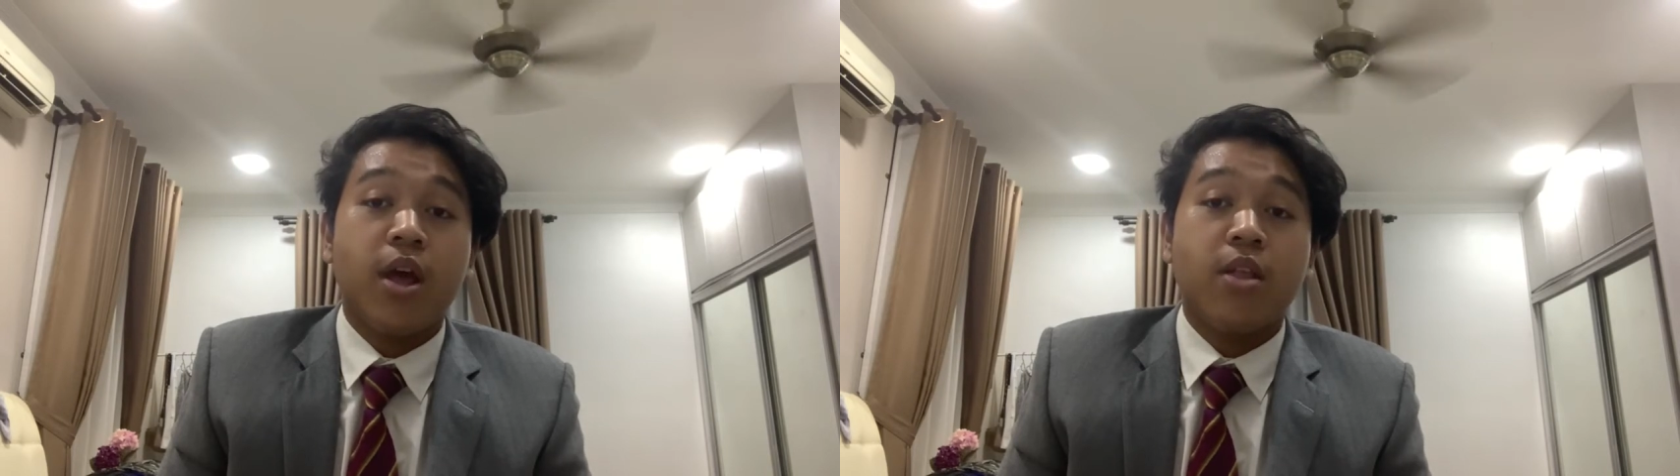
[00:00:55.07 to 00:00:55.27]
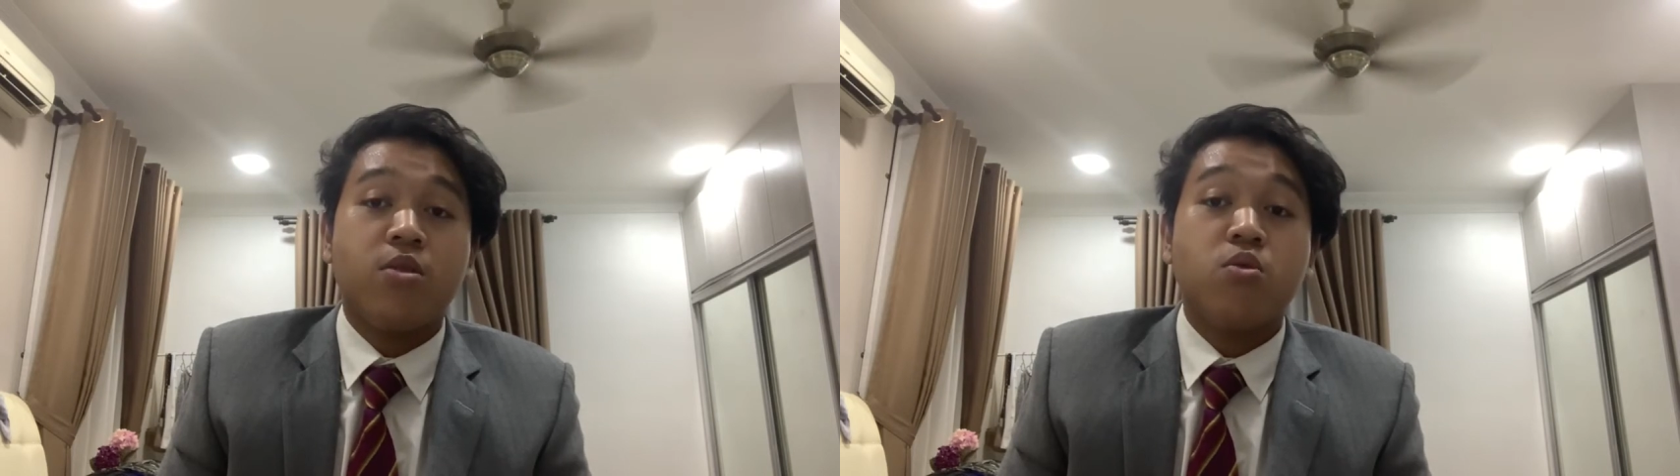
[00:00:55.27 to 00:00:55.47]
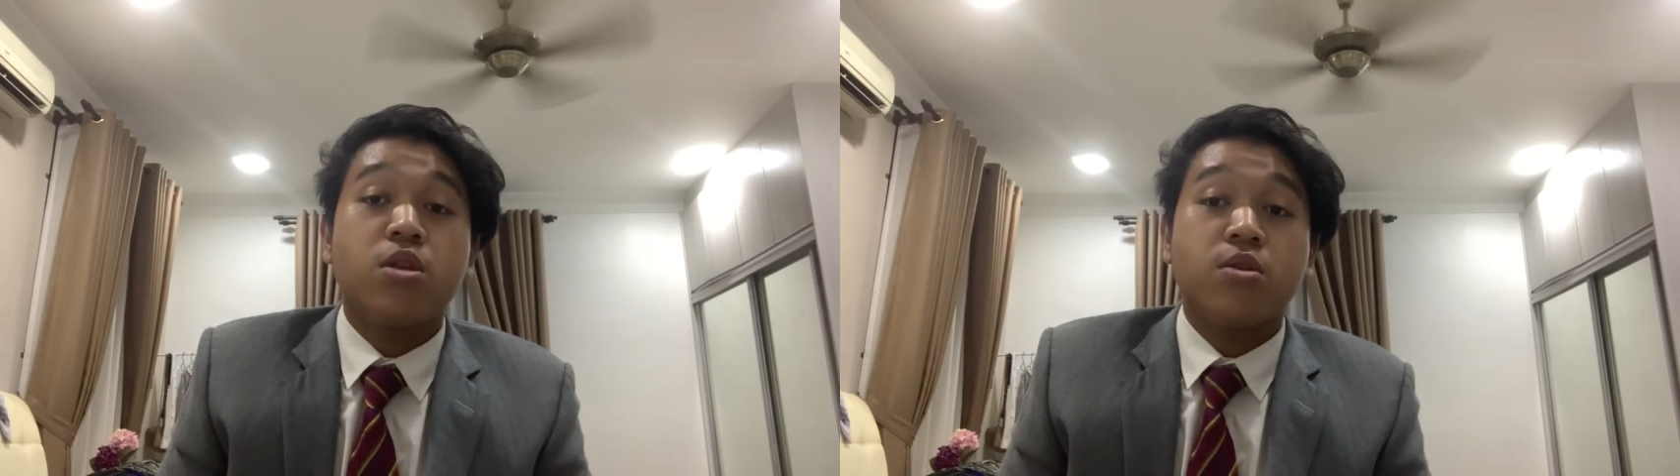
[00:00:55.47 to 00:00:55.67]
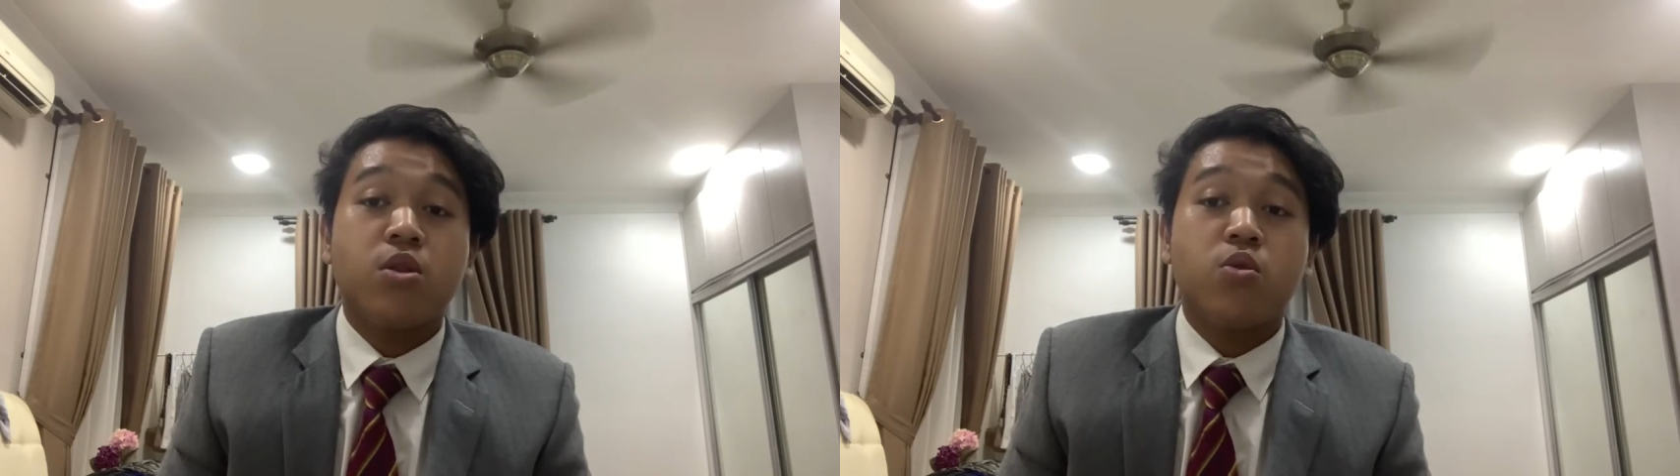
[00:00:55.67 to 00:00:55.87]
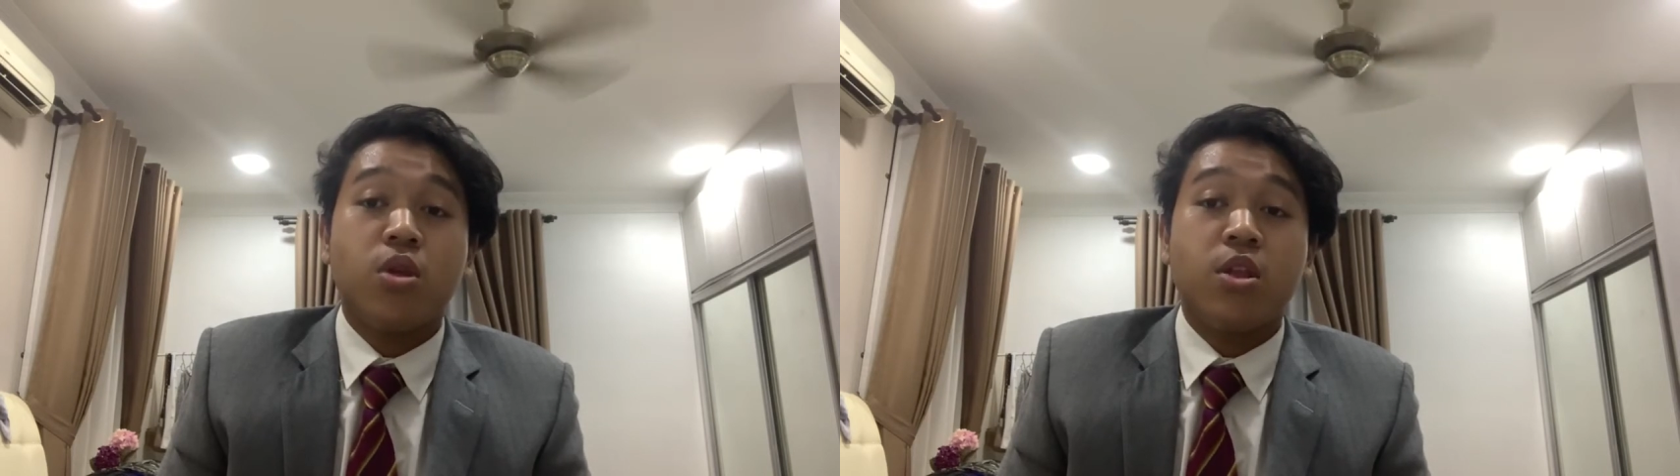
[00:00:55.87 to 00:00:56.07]
and
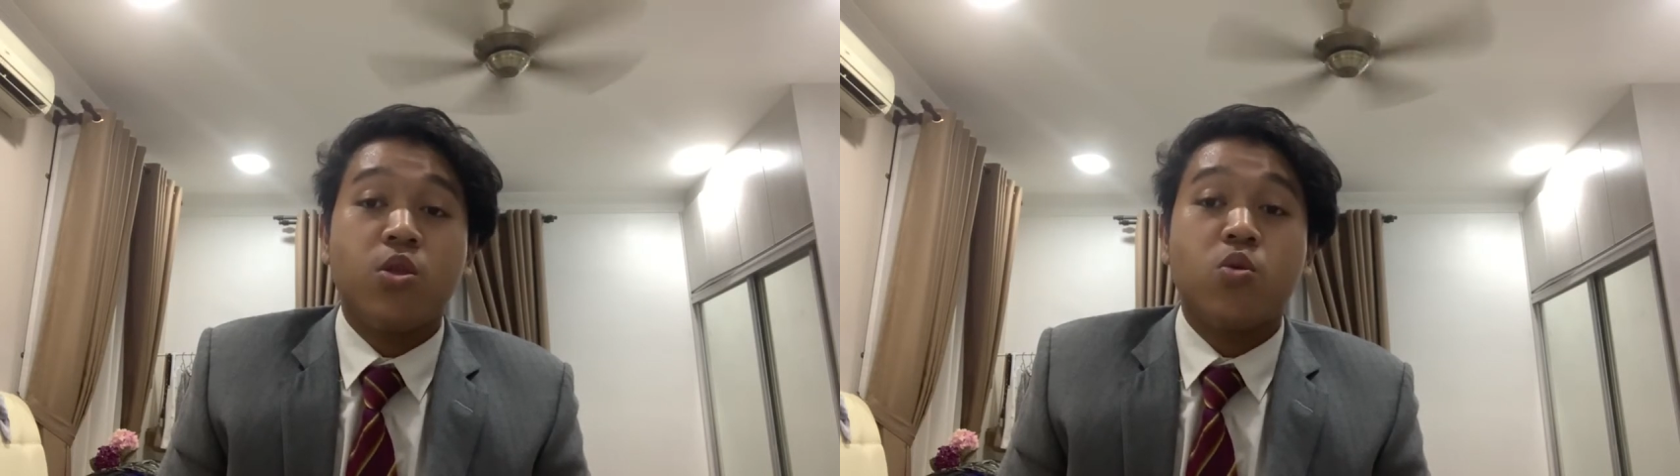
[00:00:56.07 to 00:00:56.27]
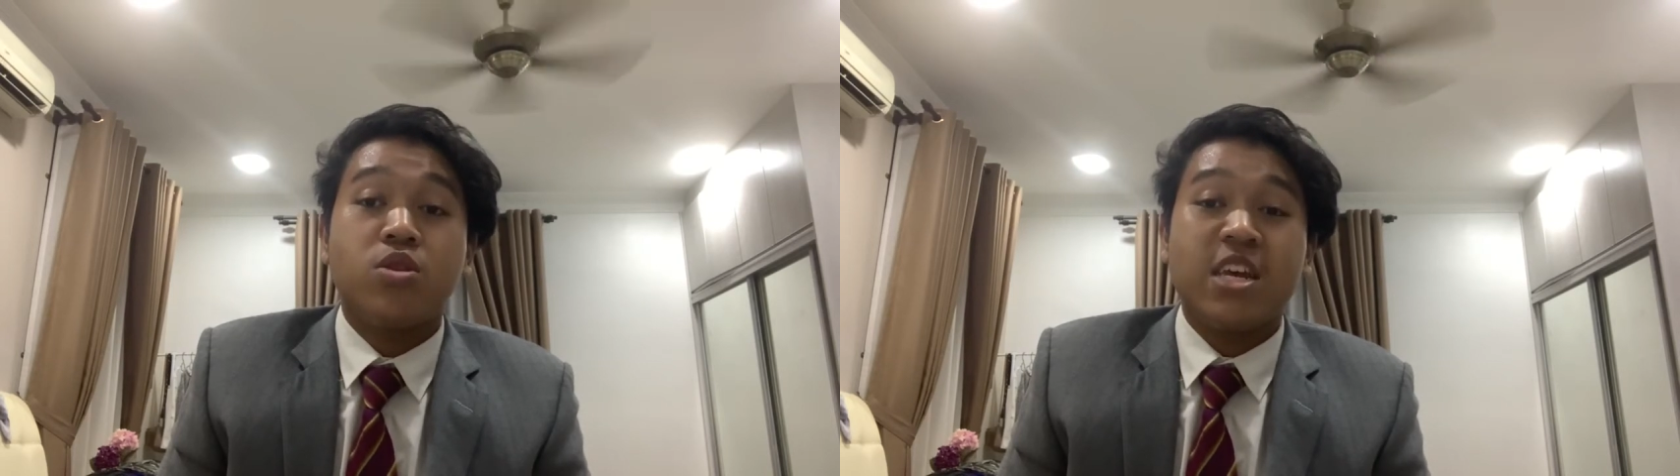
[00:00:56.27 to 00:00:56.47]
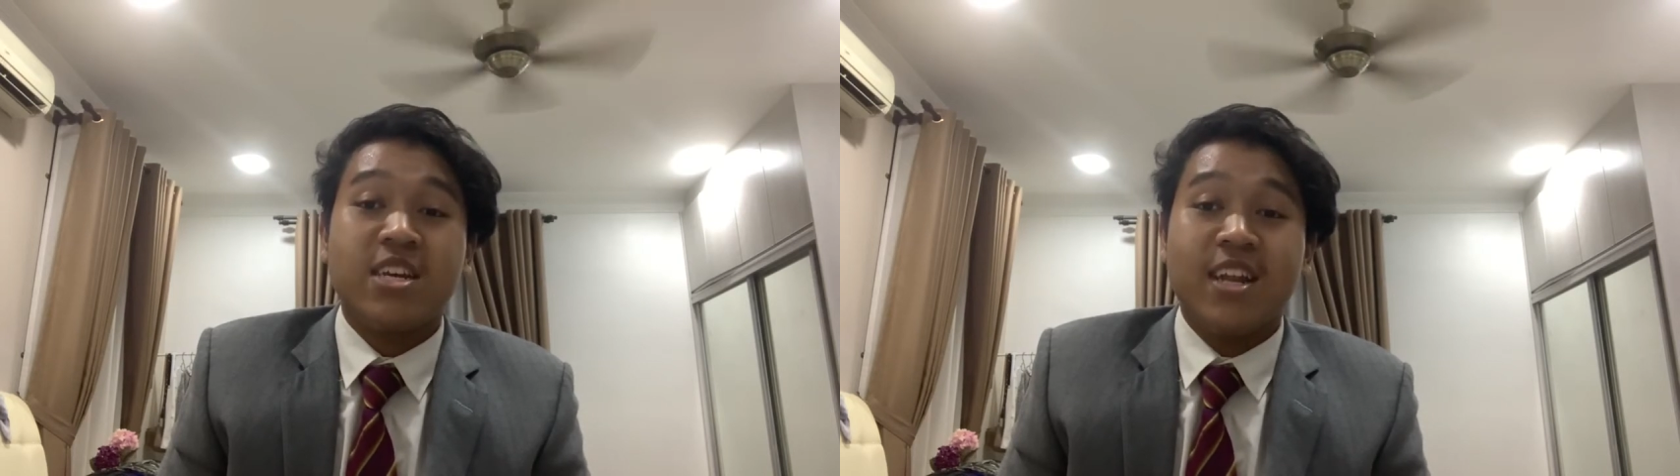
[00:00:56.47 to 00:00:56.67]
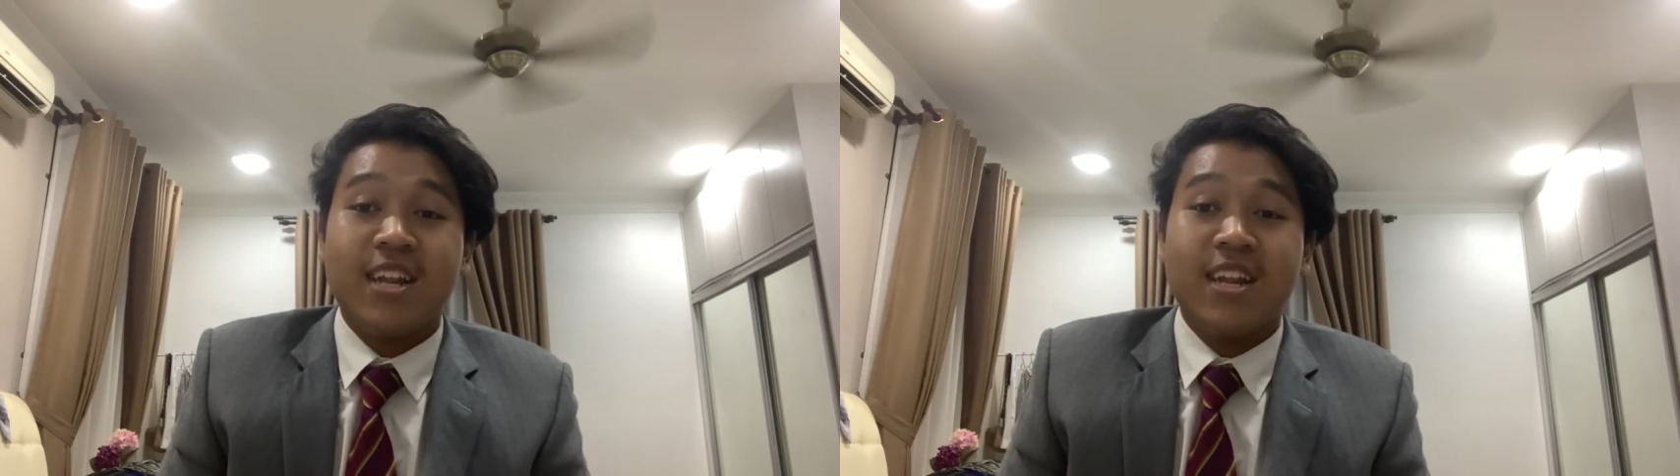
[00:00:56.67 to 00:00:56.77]
2022 session.